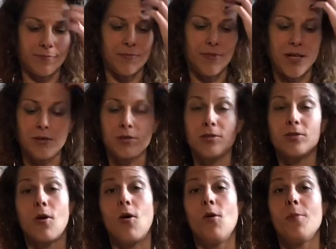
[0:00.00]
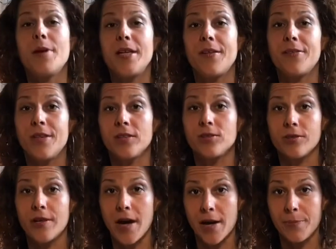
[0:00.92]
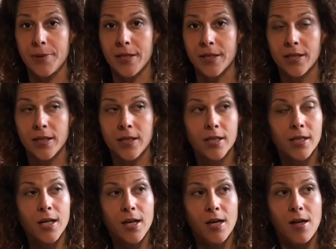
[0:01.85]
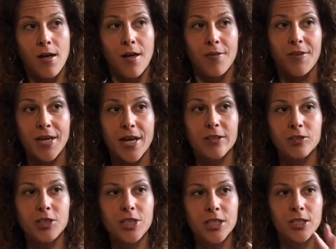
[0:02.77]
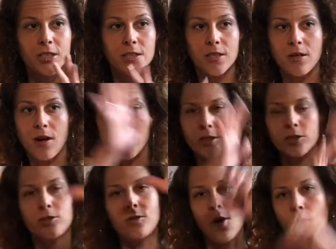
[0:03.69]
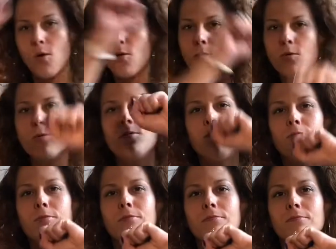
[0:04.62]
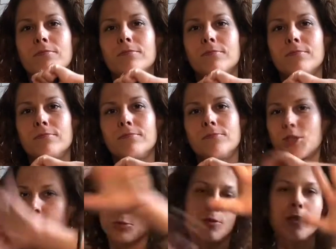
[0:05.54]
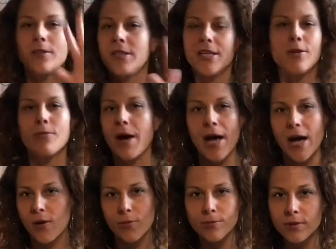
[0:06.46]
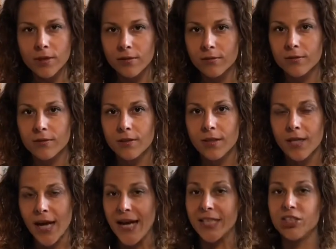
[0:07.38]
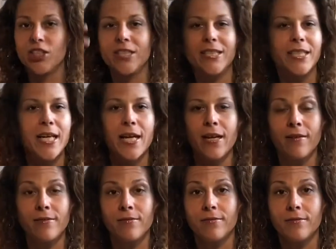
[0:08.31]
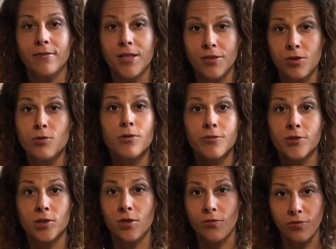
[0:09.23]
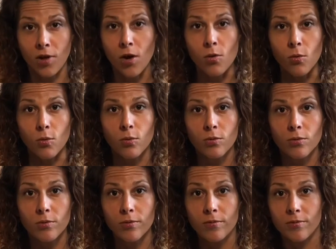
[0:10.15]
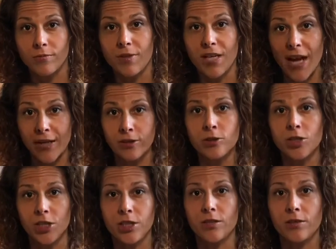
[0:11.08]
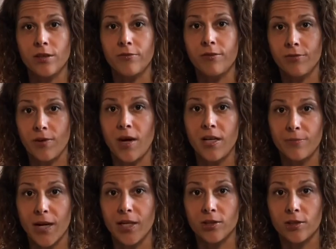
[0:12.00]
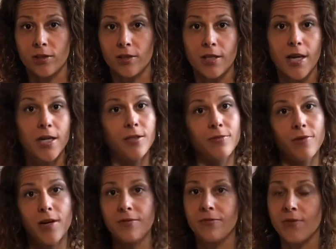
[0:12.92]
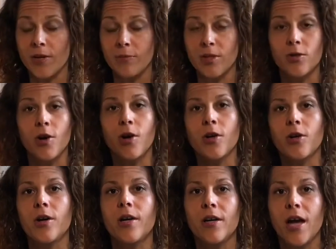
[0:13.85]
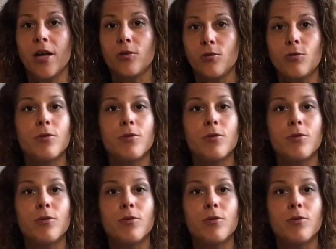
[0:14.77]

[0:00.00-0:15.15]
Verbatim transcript: Now so many things are happening. The energies are so swirling around and just in the universal flow. The energies of divine masculine and divine feminine are at